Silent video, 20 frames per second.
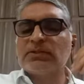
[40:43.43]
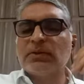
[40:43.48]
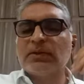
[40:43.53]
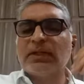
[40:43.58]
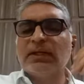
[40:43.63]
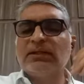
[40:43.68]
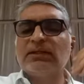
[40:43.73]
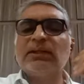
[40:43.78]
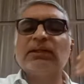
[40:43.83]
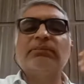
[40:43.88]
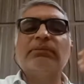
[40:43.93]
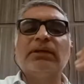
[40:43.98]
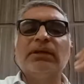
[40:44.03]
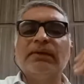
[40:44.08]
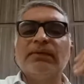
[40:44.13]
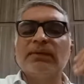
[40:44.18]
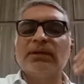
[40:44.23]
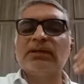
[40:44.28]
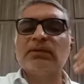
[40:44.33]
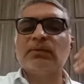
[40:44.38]
So I think
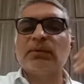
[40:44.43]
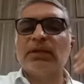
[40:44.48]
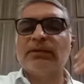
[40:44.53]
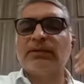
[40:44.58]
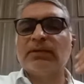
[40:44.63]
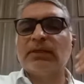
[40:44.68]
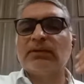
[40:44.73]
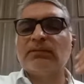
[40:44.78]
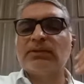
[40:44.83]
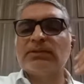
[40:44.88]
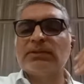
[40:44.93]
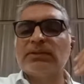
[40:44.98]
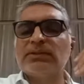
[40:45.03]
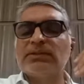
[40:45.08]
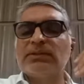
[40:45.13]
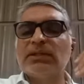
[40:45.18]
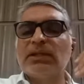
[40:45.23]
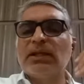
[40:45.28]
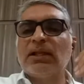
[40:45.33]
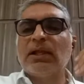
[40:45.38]
telemedicine is one thing which
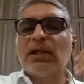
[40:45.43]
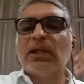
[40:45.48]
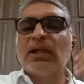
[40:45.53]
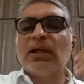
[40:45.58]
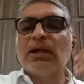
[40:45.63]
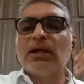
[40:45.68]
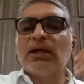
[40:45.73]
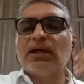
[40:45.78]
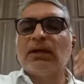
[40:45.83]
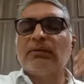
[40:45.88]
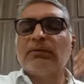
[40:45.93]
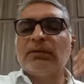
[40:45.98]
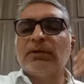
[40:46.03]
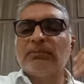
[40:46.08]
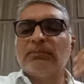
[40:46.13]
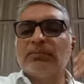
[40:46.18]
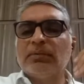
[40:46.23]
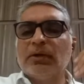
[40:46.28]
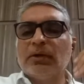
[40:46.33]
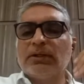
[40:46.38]
is
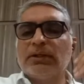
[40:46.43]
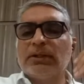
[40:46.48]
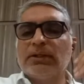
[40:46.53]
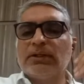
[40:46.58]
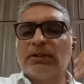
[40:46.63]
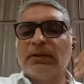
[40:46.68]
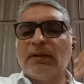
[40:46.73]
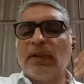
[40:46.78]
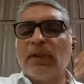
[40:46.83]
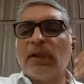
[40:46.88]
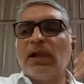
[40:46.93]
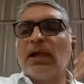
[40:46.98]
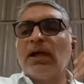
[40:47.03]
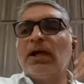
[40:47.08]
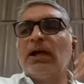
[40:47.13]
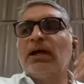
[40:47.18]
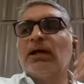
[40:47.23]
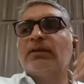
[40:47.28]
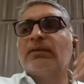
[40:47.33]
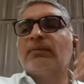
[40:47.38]
very important,
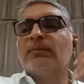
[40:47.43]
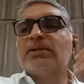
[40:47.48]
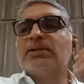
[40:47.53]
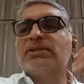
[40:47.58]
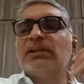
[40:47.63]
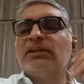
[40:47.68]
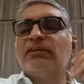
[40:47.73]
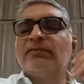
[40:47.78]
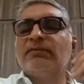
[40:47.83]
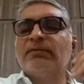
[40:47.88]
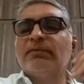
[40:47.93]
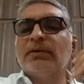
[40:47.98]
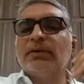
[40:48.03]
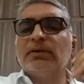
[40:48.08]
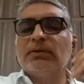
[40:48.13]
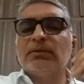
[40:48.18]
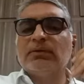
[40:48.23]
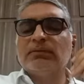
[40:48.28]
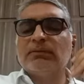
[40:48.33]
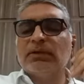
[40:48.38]
especially if
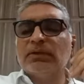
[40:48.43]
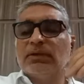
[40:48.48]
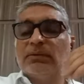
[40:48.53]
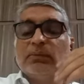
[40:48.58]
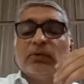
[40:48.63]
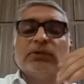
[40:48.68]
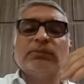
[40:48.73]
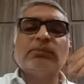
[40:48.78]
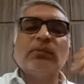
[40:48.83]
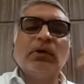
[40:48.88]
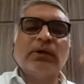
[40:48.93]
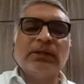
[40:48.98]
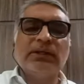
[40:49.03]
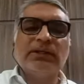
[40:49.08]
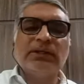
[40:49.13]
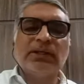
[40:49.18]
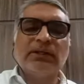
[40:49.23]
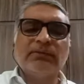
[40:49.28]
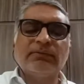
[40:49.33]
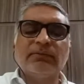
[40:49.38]
remote
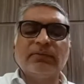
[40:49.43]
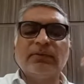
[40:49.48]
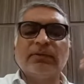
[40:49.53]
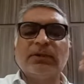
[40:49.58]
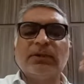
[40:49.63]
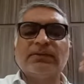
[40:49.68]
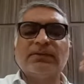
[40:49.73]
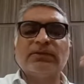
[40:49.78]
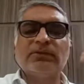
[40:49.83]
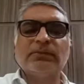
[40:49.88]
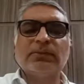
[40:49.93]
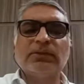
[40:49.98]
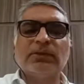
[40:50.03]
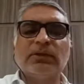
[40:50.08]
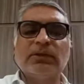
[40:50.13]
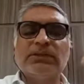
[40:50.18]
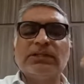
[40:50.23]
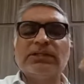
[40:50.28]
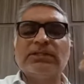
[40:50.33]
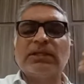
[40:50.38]
monitoring. For as a
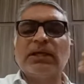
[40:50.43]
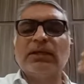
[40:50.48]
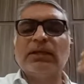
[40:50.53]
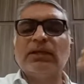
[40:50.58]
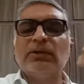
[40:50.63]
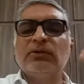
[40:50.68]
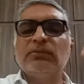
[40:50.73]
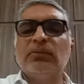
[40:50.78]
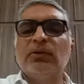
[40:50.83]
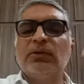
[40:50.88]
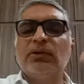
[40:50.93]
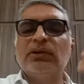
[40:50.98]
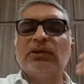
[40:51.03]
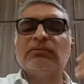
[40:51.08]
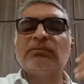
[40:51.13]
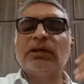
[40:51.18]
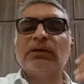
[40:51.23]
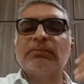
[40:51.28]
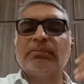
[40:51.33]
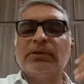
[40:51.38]
rheumatologist, I need to
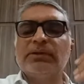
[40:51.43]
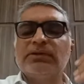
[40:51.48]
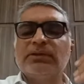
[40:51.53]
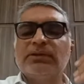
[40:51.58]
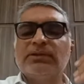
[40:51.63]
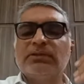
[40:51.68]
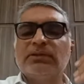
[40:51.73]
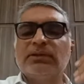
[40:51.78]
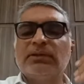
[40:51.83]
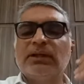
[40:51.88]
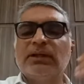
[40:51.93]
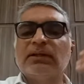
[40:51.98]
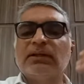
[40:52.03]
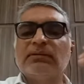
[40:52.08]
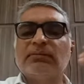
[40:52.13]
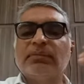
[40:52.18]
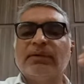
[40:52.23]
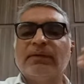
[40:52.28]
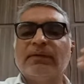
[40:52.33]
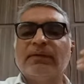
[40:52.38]
monitor my patients on a
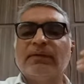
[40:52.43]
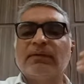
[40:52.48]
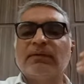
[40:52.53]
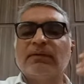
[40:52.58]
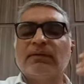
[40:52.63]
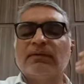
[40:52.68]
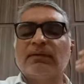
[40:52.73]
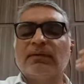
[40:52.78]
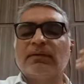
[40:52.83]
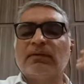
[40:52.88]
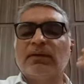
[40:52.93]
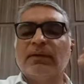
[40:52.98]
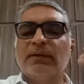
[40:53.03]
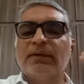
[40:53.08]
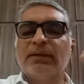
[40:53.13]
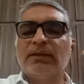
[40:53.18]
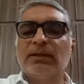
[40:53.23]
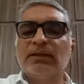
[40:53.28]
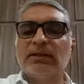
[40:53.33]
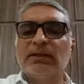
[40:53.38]
regular basis. Are
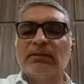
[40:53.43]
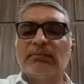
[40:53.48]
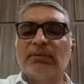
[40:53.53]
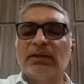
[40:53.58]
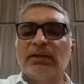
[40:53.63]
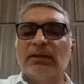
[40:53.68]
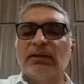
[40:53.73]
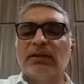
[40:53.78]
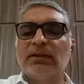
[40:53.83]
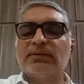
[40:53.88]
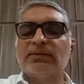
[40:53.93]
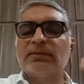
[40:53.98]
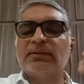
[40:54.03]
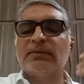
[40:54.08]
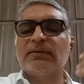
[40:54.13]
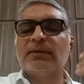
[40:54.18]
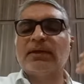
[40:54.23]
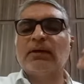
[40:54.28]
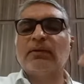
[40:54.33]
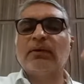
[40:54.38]
they taking
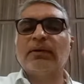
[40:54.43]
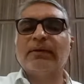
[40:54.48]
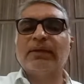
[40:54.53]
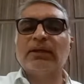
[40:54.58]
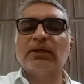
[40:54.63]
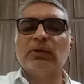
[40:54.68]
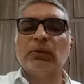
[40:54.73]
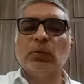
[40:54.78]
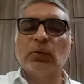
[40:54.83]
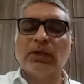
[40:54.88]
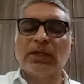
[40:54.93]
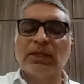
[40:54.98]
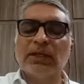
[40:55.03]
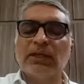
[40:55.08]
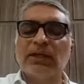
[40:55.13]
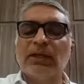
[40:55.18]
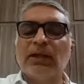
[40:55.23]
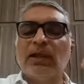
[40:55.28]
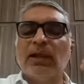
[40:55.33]
medications? How are they doing?